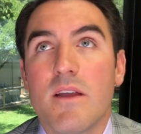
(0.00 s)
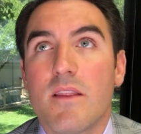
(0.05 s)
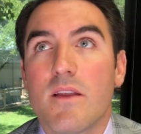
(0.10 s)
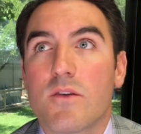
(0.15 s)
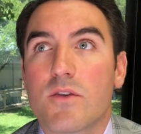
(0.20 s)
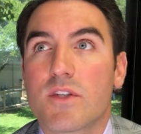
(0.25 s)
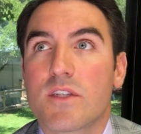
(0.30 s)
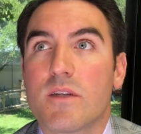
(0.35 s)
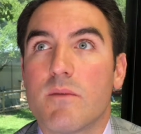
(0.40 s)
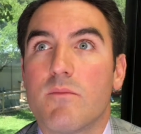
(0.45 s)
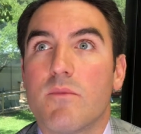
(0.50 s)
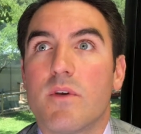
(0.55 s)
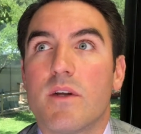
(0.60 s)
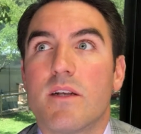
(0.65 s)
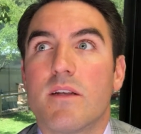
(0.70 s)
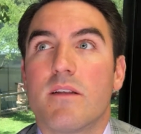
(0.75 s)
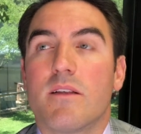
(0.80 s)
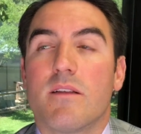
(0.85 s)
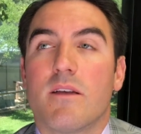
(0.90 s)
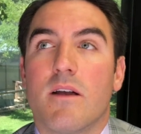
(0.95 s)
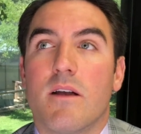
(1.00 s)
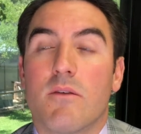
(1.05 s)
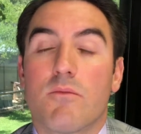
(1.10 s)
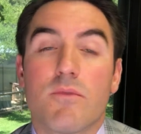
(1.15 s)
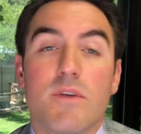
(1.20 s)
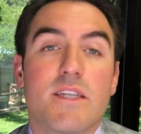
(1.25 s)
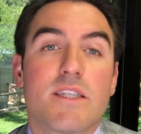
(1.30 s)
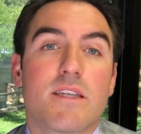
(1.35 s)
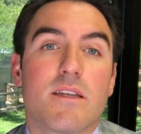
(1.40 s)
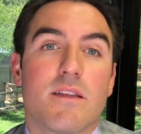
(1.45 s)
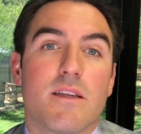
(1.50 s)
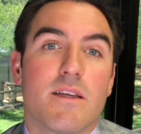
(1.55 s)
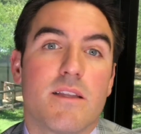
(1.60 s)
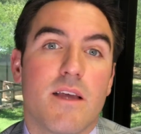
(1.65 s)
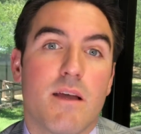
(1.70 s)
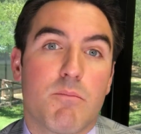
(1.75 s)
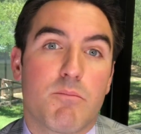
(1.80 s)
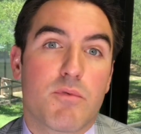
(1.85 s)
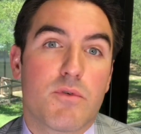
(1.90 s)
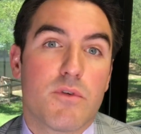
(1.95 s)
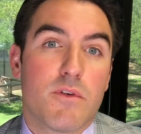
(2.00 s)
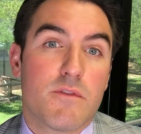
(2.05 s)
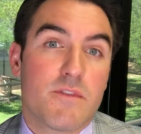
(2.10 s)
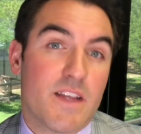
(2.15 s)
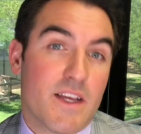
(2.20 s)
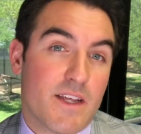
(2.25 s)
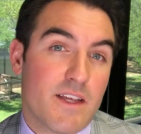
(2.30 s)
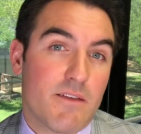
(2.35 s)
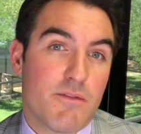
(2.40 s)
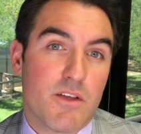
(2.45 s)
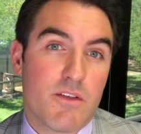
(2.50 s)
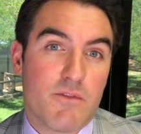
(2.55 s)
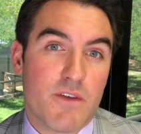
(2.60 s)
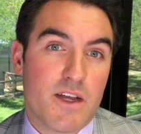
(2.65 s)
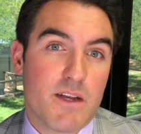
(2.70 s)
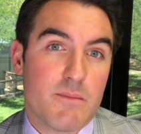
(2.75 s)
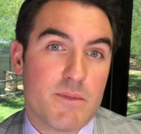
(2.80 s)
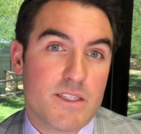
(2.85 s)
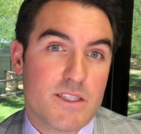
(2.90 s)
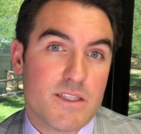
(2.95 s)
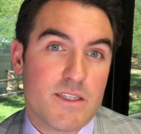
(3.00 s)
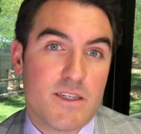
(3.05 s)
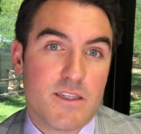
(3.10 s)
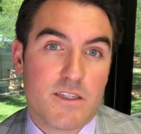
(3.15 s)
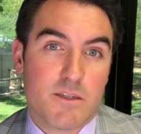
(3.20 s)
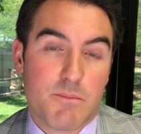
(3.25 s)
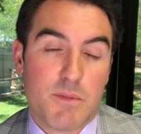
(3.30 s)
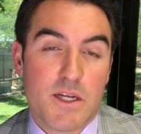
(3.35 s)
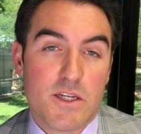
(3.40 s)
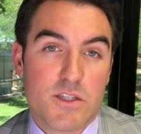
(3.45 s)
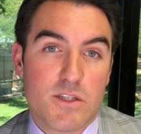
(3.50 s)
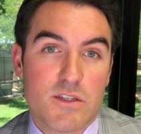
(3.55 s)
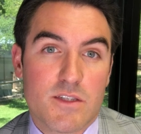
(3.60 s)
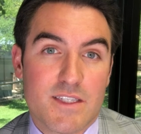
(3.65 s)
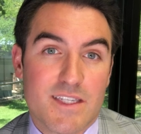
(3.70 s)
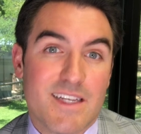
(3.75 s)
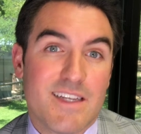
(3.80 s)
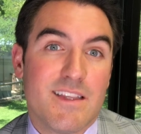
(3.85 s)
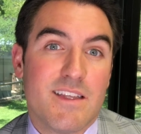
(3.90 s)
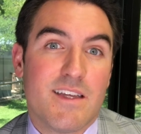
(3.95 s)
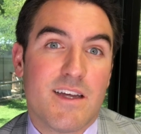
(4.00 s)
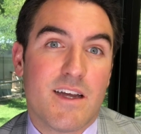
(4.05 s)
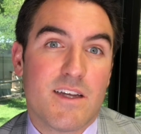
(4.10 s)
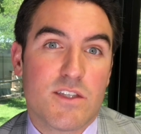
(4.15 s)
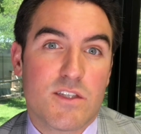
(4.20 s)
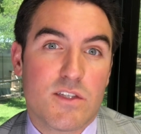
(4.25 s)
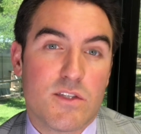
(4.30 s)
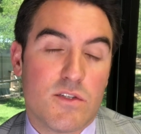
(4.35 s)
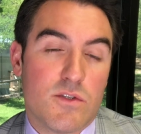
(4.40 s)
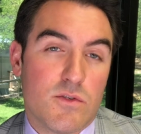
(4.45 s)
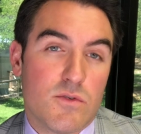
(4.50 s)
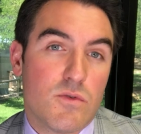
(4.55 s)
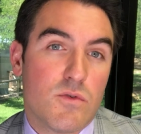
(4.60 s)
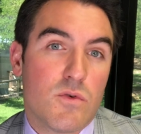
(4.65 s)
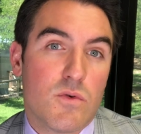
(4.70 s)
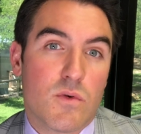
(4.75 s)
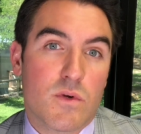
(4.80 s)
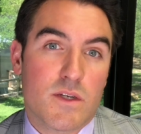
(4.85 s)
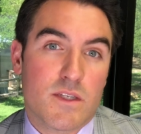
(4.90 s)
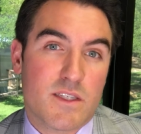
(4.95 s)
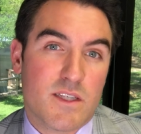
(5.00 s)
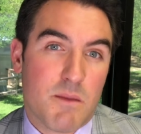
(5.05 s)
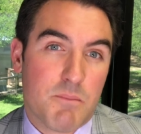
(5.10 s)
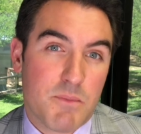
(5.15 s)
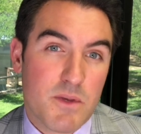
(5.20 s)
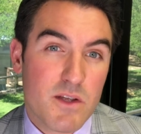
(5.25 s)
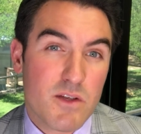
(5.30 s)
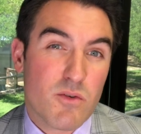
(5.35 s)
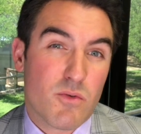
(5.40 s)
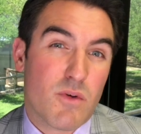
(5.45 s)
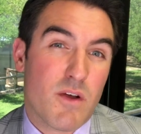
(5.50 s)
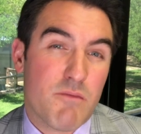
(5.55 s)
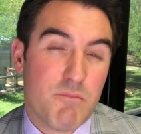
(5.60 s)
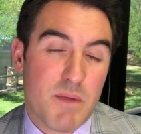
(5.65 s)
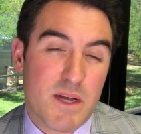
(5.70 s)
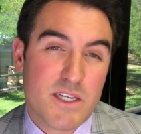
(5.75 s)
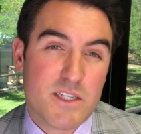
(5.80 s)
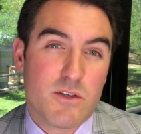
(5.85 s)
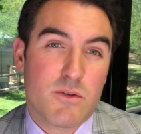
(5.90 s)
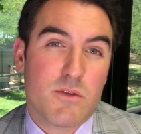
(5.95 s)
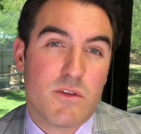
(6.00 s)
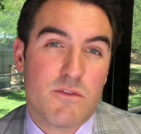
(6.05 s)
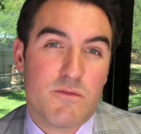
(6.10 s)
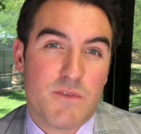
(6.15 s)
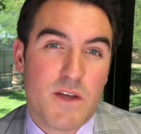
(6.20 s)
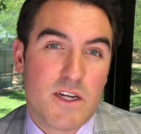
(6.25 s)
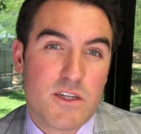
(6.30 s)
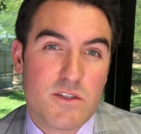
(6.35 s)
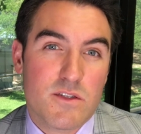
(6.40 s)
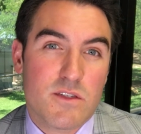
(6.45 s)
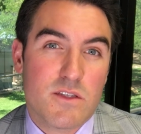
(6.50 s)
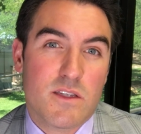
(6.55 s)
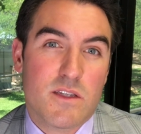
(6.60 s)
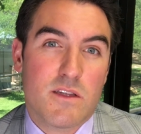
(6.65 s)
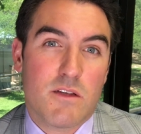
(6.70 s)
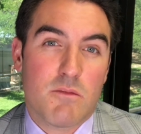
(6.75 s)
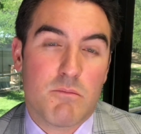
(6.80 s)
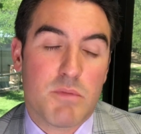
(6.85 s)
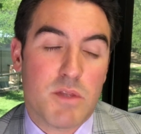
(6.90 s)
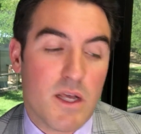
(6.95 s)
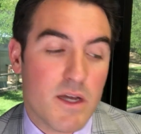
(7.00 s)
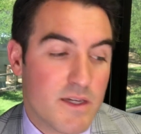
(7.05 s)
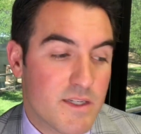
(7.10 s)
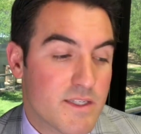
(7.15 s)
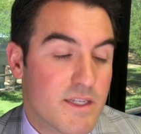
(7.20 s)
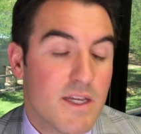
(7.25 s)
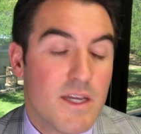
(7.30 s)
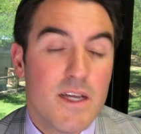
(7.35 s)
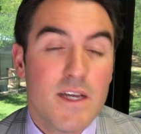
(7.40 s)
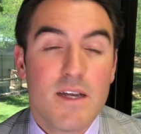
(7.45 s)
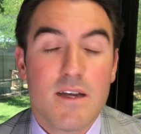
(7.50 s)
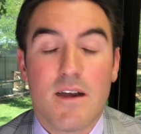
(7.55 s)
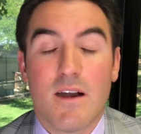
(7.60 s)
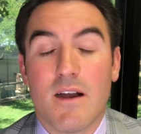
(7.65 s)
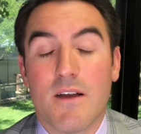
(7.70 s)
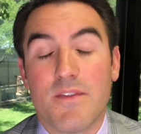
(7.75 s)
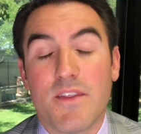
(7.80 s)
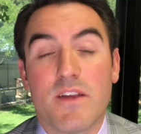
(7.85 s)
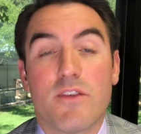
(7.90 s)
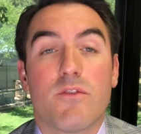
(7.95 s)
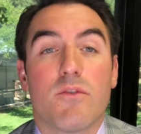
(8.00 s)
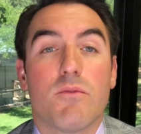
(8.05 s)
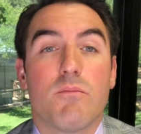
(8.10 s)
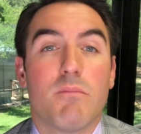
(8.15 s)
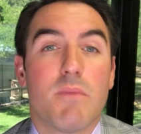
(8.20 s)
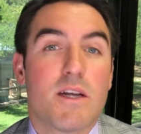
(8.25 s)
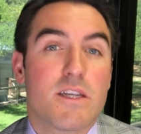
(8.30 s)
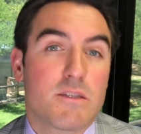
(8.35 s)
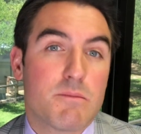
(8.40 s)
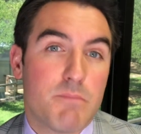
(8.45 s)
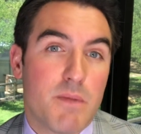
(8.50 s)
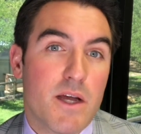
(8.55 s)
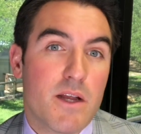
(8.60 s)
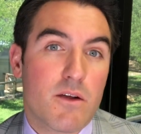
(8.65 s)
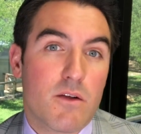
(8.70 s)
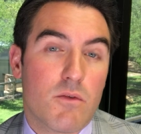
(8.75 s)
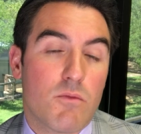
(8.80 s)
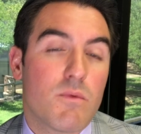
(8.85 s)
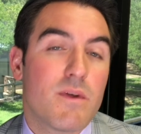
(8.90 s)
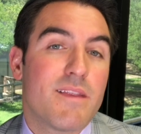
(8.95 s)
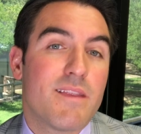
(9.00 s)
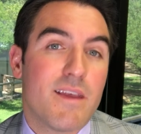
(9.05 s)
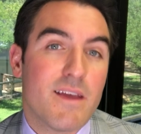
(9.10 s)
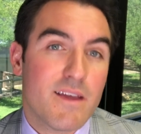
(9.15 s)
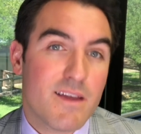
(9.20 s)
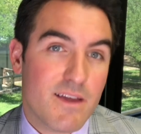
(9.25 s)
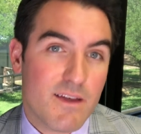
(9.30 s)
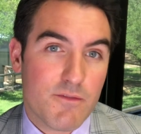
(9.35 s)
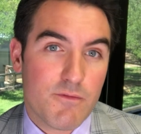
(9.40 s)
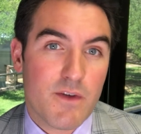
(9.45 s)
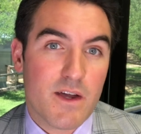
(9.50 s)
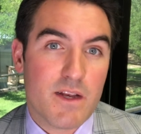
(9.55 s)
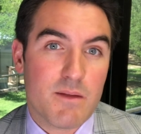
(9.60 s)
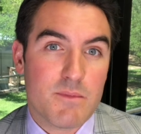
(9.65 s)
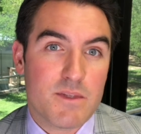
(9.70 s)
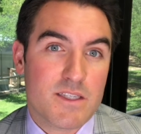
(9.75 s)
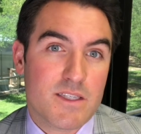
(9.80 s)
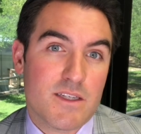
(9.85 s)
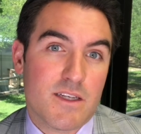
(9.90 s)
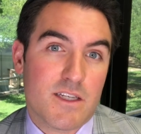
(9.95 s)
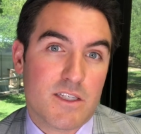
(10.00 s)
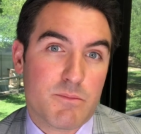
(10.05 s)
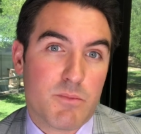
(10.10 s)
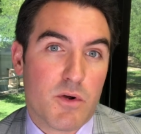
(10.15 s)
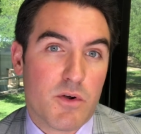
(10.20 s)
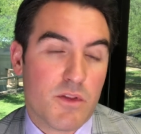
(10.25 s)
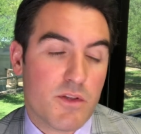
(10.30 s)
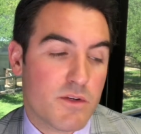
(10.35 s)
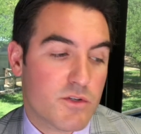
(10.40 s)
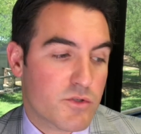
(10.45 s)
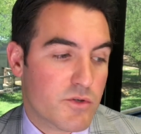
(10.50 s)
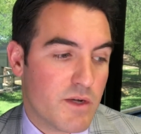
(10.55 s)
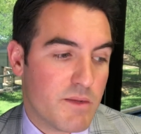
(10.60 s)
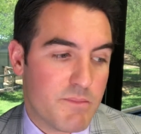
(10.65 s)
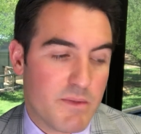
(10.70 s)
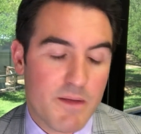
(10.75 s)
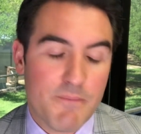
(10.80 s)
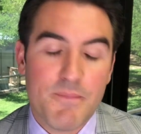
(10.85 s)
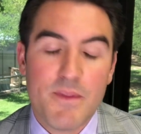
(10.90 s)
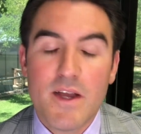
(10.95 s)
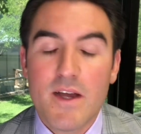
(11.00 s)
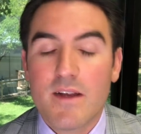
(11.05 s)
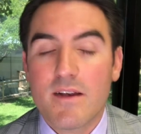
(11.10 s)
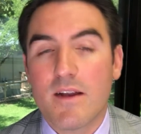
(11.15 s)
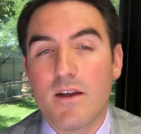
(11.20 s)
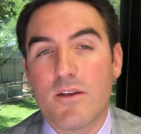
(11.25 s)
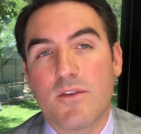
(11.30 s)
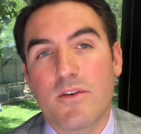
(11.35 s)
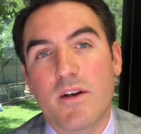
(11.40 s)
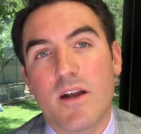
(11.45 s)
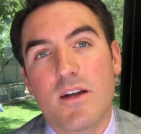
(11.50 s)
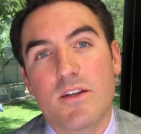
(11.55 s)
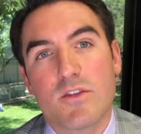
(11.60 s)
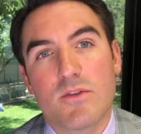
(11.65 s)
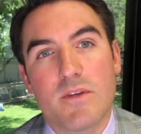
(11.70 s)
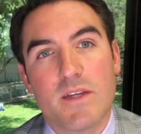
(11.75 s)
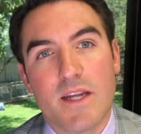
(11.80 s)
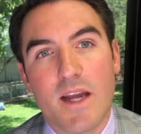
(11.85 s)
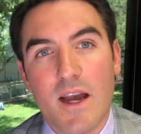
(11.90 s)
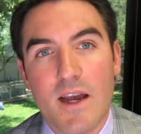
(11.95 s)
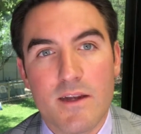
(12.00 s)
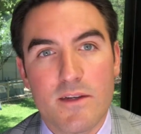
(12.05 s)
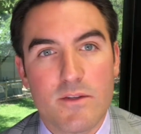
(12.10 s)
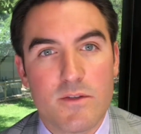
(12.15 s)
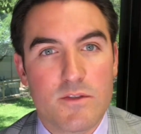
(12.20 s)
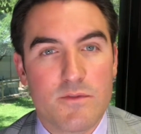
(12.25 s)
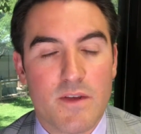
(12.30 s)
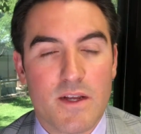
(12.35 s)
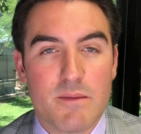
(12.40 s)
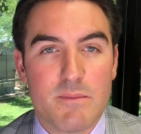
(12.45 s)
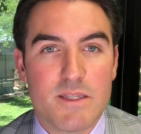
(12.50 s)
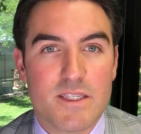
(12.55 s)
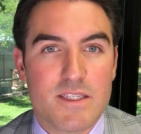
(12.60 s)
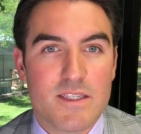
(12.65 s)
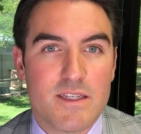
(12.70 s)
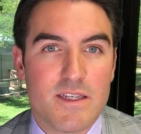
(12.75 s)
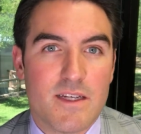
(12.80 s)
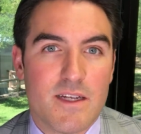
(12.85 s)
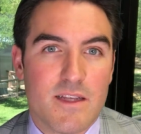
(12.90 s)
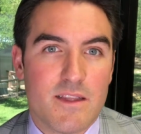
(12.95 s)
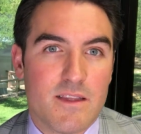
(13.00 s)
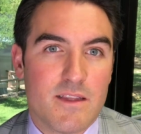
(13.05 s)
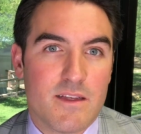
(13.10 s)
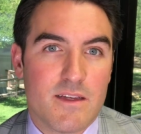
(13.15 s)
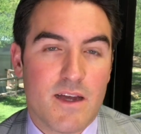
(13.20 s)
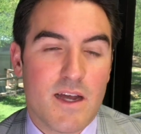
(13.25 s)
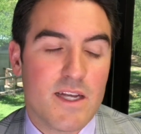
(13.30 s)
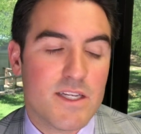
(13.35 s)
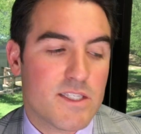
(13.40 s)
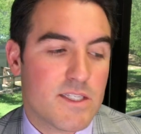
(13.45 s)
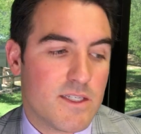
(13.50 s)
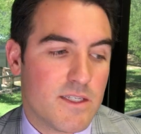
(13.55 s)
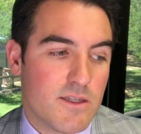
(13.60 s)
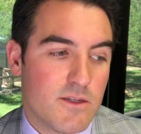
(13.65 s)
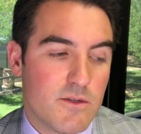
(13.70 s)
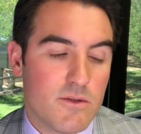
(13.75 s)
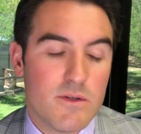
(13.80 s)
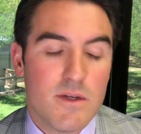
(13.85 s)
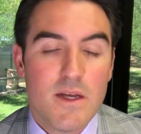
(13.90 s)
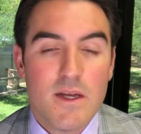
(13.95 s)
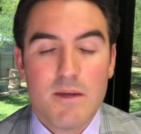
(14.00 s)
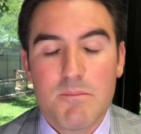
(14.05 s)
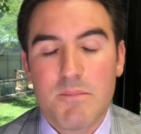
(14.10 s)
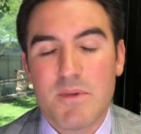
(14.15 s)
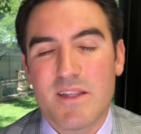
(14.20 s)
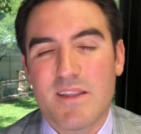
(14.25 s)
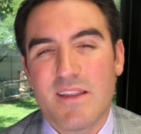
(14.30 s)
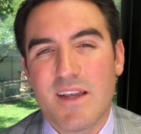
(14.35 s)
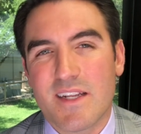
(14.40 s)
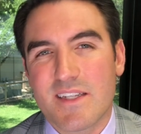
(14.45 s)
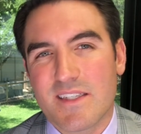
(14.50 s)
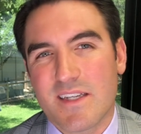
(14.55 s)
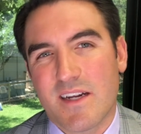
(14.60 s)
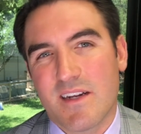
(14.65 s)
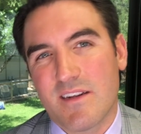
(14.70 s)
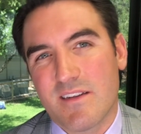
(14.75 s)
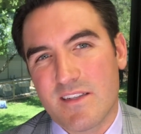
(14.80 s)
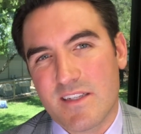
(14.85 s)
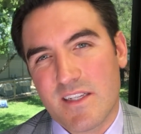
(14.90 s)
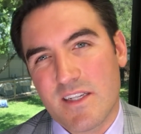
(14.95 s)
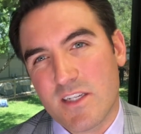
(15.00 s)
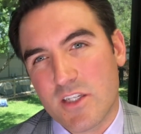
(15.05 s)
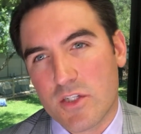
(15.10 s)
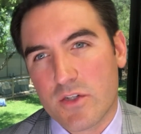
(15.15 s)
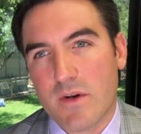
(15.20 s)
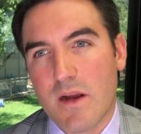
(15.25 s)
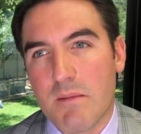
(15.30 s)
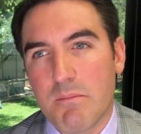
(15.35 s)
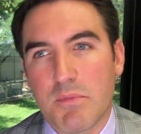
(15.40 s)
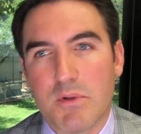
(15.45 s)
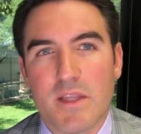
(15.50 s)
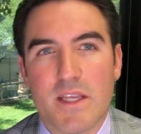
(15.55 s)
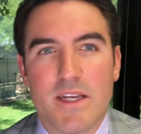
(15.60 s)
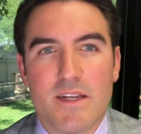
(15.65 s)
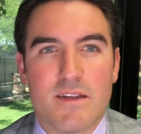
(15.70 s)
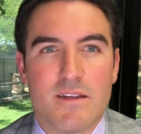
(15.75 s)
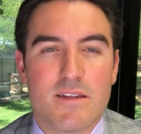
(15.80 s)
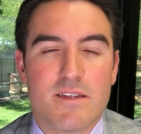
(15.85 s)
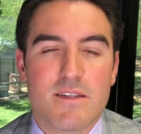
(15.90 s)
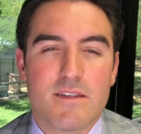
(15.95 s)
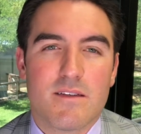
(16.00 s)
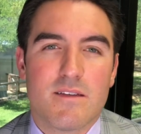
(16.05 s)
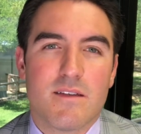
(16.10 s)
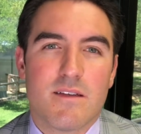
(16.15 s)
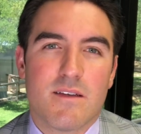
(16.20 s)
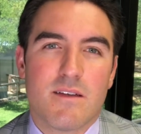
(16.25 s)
There's someone recently that proved that giving vitamin C to patients in the ICU who are septic or have bacterial infections in their blood, they do much better when they get vitamin C as part of their treatment. Now, they're not doing high dose vitamin C in the ICU, but that's kind of to extrapolate it.